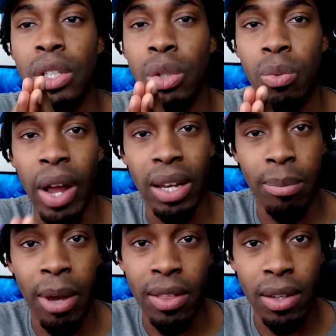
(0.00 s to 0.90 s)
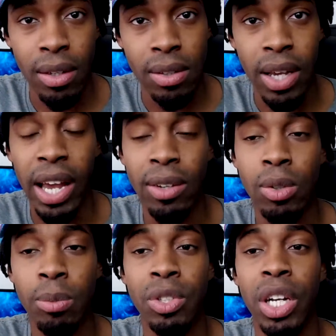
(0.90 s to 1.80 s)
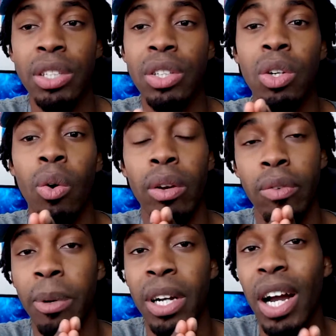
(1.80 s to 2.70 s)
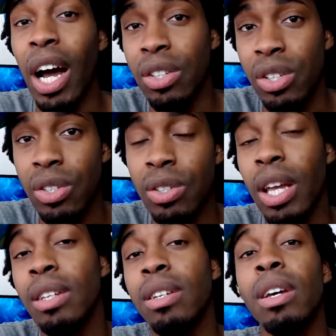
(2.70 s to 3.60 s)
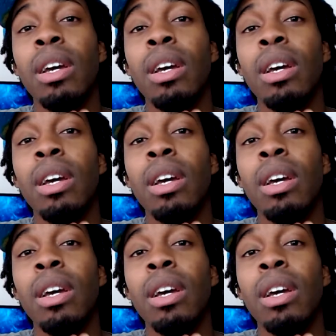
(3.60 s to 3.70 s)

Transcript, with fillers: direct method to astral projection, going from a conscious state